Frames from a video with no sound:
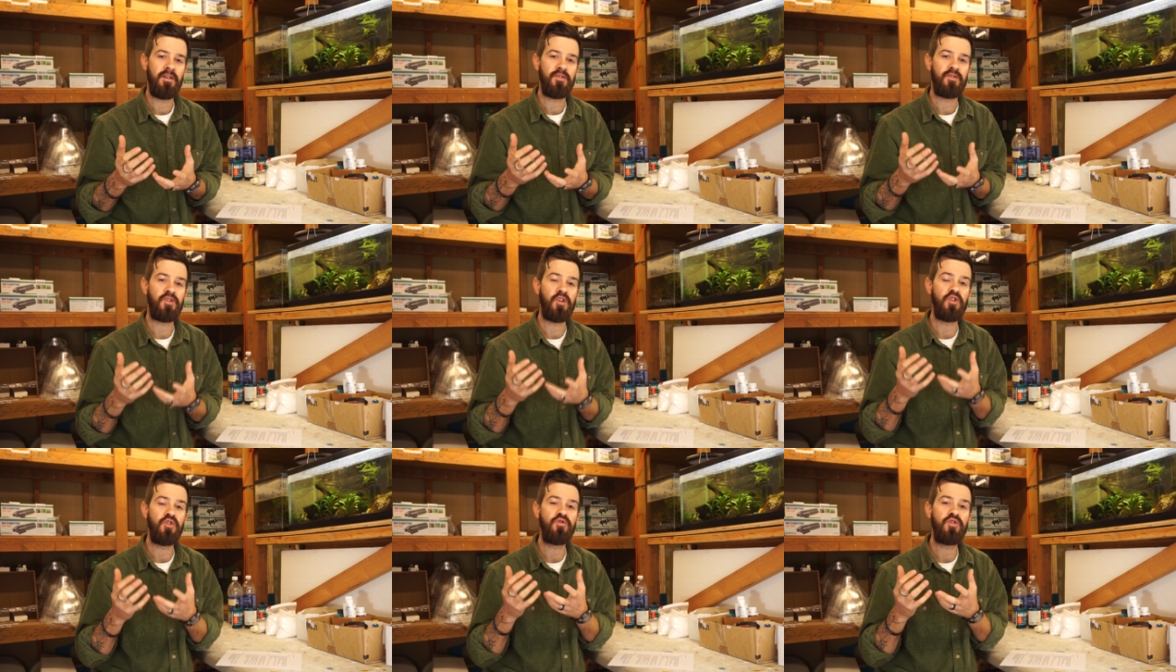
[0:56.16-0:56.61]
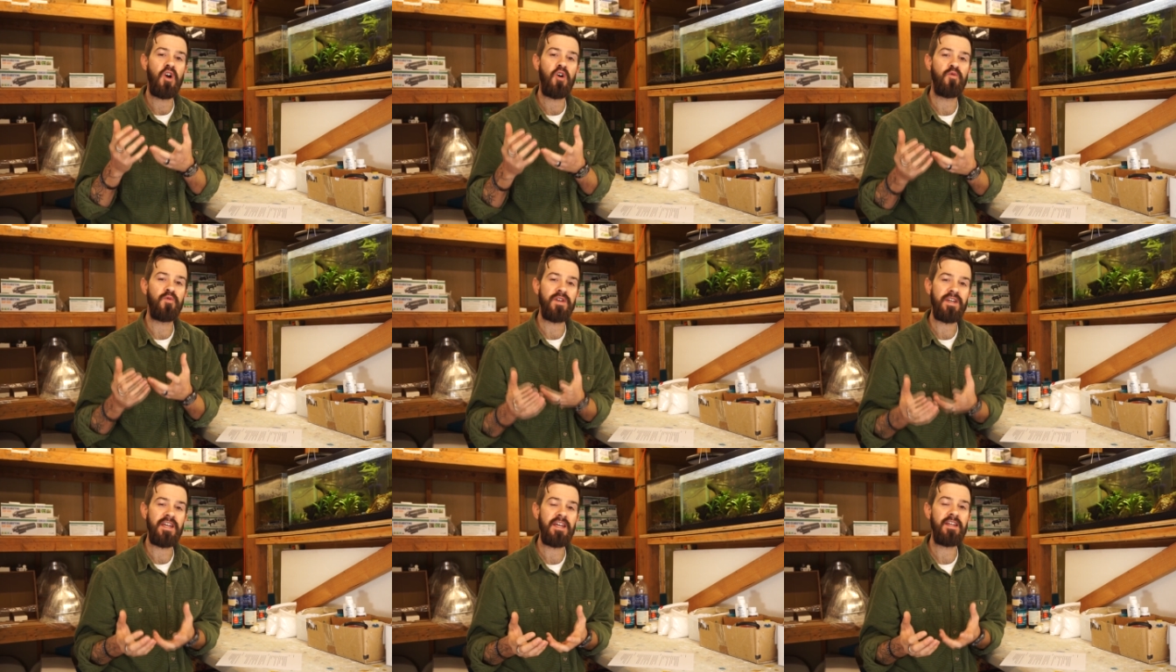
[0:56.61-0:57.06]
so you
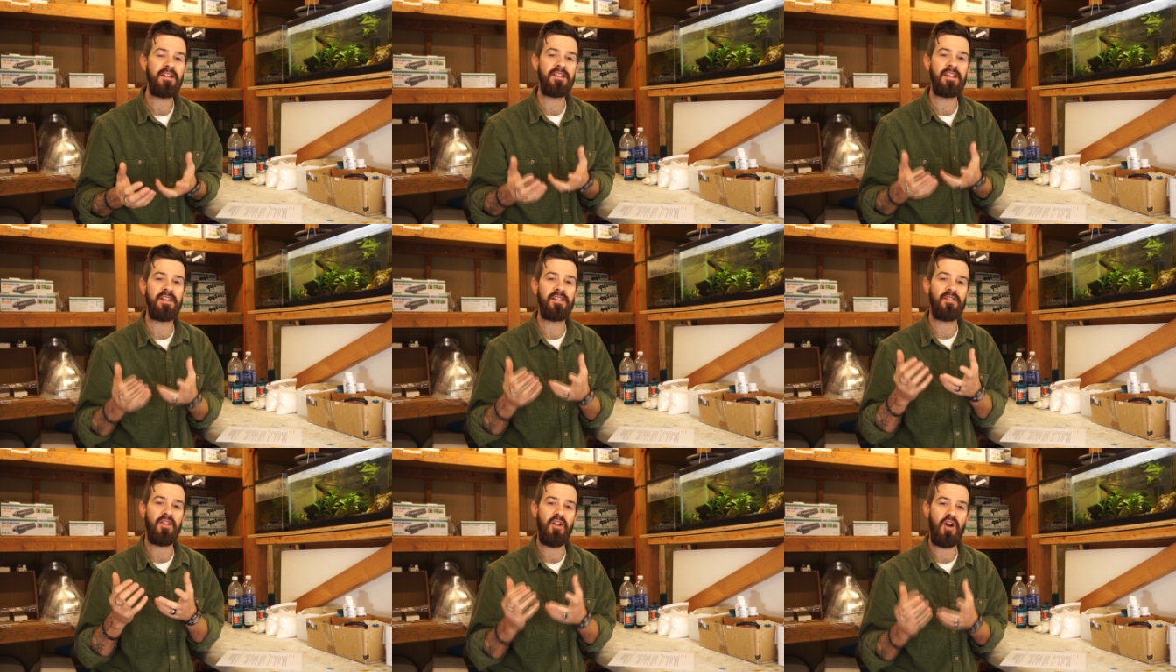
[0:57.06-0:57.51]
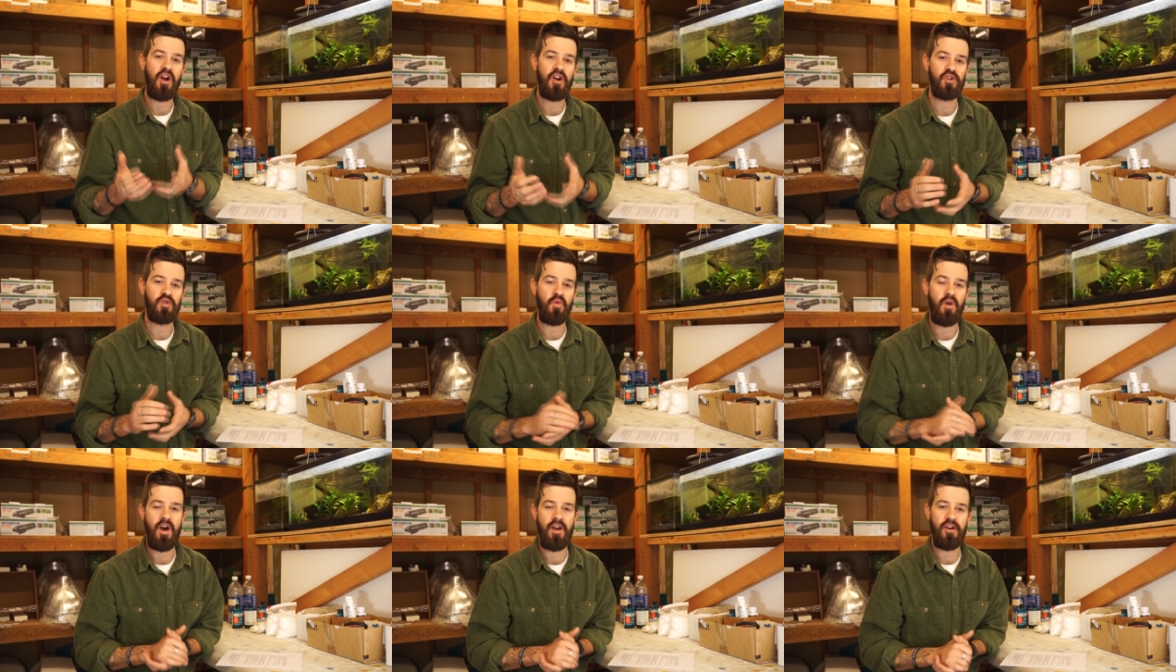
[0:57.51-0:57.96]
don't need these
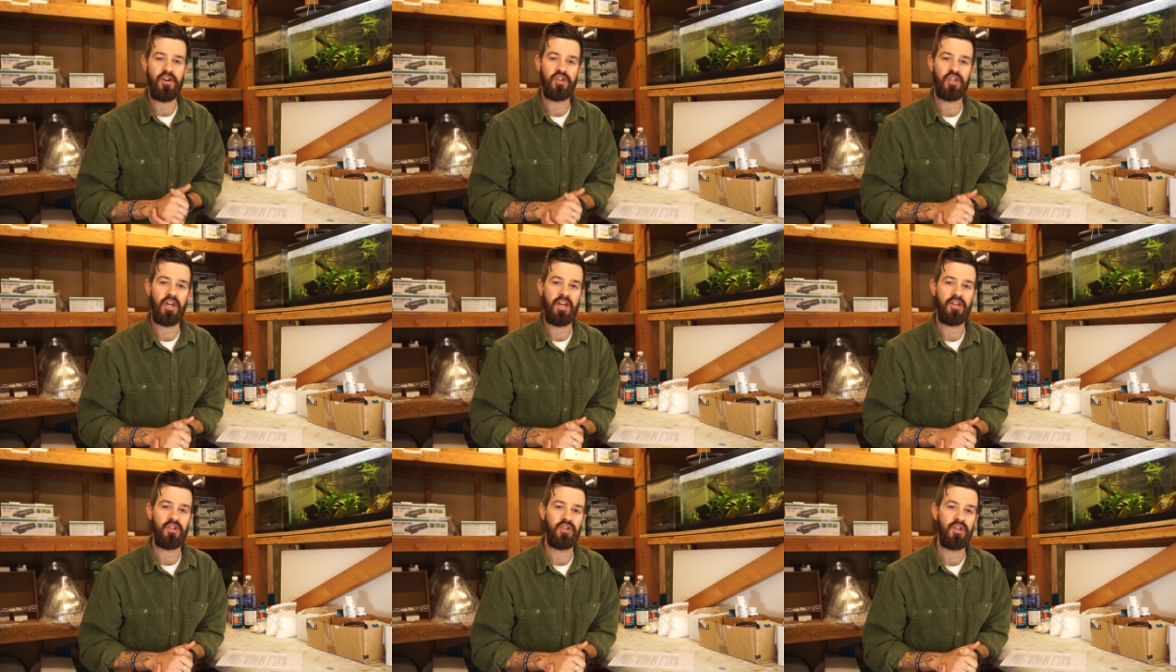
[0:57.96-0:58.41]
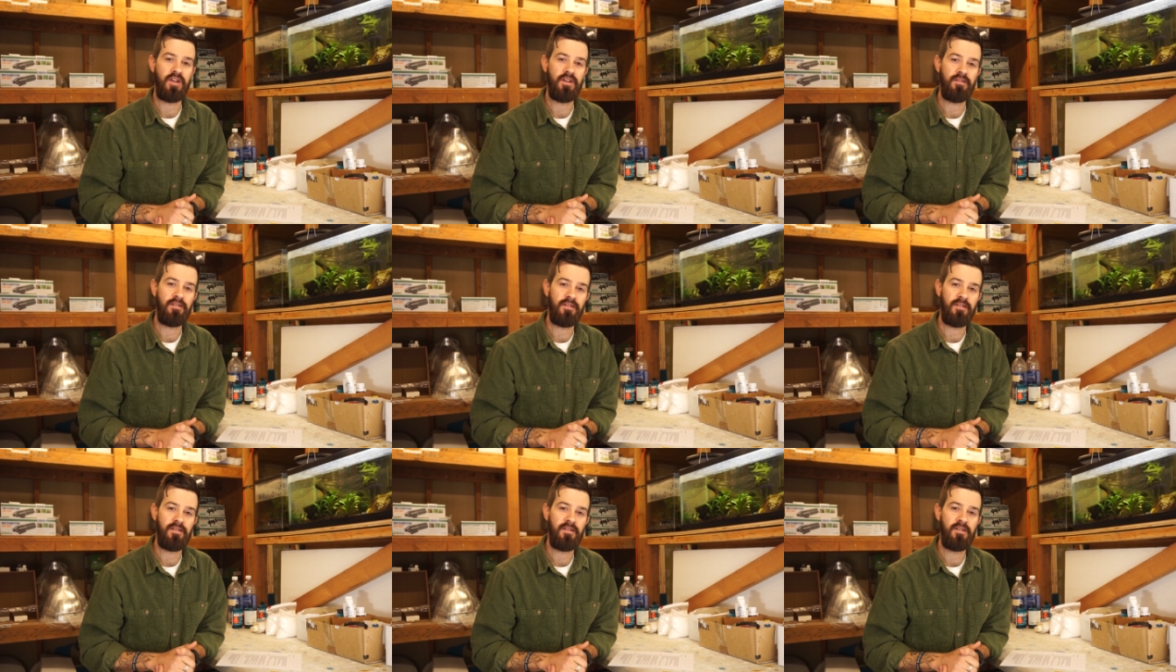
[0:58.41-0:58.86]
large water
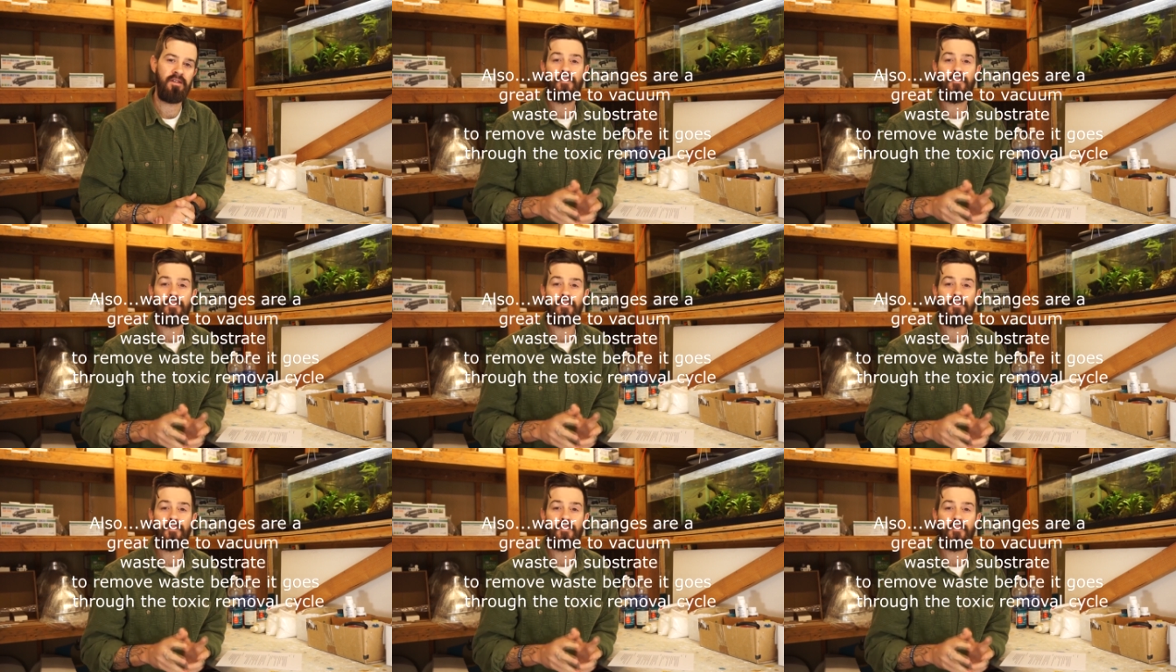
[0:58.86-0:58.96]
changes.